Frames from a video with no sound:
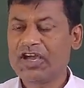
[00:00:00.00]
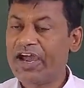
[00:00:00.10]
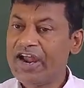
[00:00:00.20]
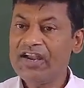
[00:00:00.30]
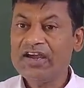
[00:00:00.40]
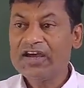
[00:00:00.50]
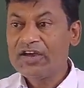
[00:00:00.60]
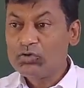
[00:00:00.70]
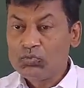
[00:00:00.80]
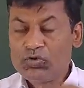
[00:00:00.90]

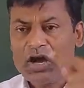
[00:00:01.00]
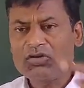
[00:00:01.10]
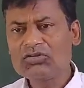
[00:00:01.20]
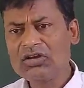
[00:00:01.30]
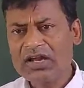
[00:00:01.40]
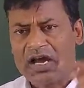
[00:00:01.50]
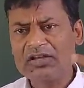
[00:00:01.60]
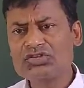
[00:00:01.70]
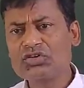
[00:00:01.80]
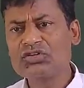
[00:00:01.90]
and we have to learn
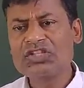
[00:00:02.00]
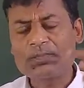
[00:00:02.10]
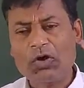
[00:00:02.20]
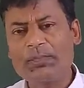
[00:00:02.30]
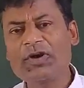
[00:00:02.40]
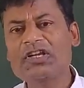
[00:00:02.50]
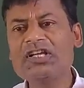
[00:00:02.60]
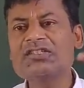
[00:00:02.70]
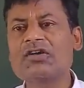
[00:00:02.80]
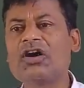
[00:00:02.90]
also the
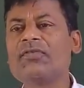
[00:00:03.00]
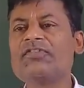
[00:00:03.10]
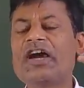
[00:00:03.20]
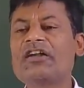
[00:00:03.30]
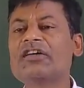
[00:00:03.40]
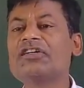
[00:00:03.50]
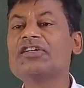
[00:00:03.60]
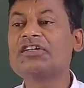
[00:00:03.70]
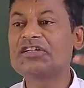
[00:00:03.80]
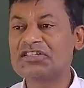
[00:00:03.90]
properties of
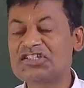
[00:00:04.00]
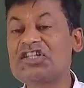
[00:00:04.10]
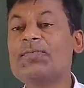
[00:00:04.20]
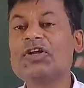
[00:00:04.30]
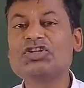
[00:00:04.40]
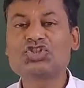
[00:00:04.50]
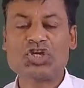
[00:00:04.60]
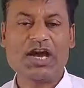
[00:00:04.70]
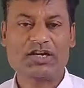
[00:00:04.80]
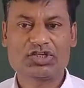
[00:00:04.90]
that stable
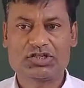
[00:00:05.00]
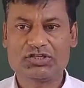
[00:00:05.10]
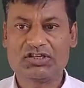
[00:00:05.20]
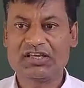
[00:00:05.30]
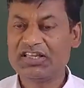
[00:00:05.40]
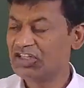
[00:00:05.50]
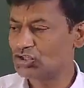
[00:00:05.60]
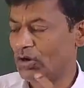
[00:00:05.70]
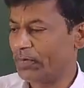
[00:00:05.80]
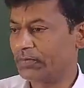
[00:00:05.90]
charge in
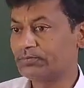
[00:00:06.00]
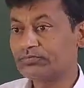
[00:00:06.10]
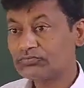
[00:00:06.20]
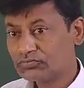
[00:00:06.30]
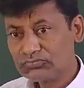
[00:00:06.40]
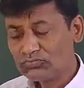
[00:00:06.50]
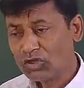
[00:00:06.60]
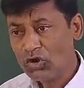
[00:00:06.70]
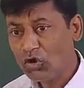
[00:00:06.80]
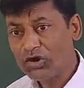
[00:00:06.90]
this topic.
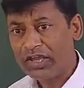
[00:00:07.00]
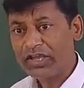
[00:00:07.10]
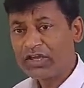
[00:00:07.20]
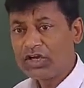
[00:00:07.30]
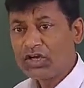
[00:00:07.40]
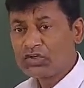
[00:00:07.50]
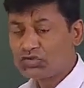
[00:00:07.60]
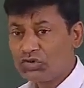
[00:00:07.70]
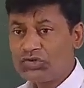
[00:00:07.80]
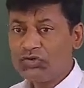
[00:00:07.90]
Okay,
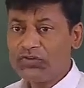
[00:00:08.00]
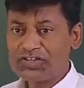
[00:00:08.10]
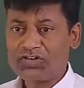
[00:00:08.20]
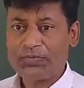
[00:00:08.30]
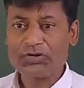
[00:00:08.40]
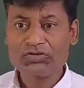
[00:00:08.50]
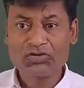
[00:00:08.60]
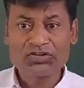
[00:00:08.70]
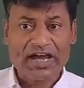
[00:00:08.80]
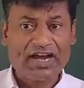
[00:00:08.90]
so you first of all you
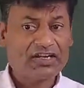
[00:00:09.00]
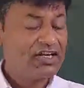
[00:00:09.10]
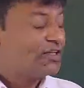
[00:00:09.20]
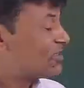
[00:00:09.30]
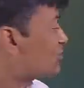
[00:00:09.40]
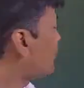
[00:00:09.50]
know that the